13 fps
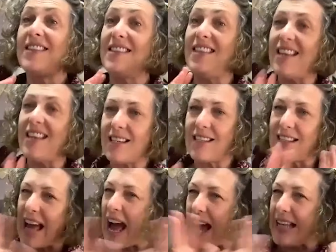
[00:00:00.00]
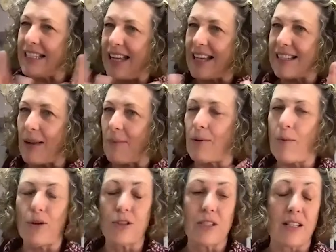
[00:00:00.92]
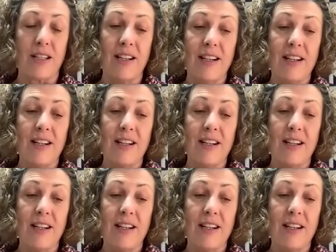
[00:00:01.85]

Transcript: This is the ideas that we wanted.